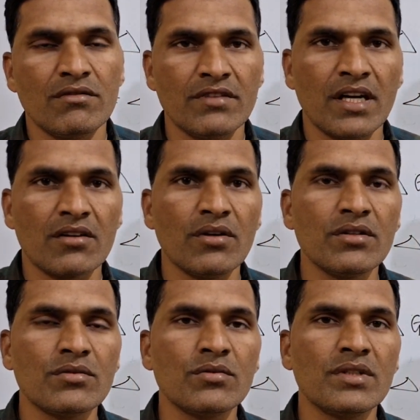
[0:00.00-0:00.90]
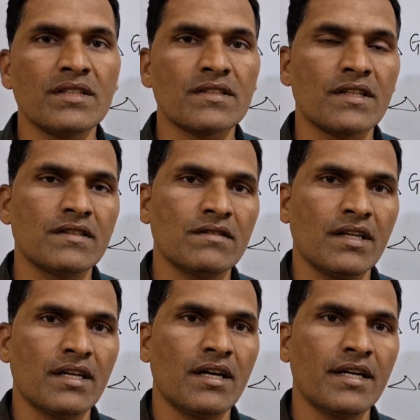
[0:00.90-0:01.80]
we are going to discuss
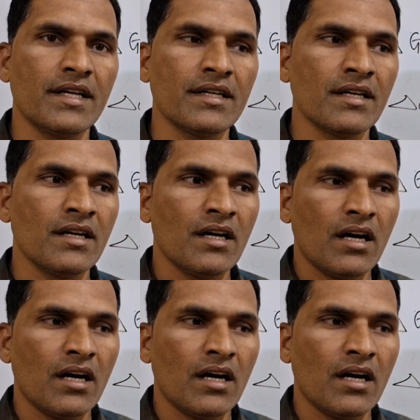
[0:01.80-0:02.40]
regarding